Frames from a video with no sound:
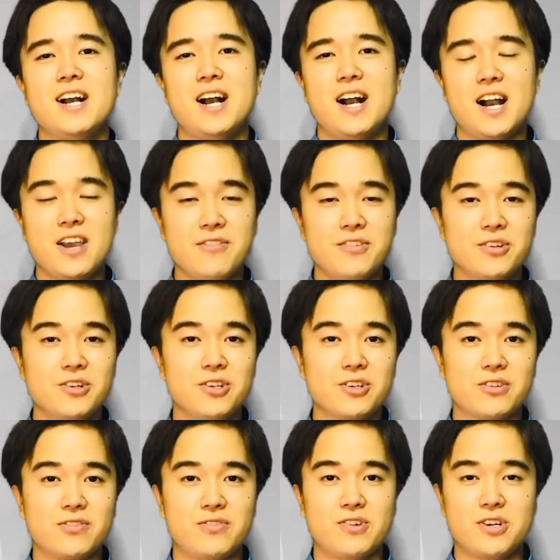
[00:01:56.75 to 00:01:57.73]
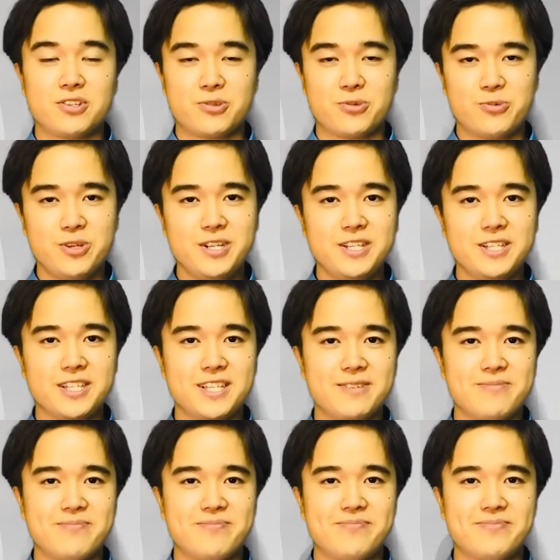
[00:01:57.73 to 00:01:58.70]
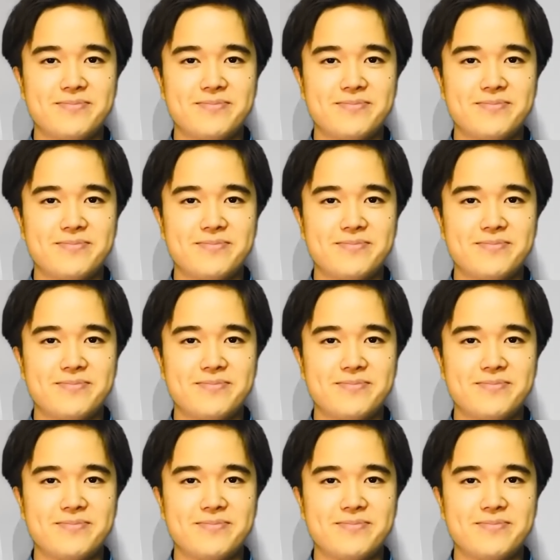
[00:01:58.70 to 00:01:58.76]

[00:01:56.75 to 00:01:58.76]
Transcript: I will look forward to reading them.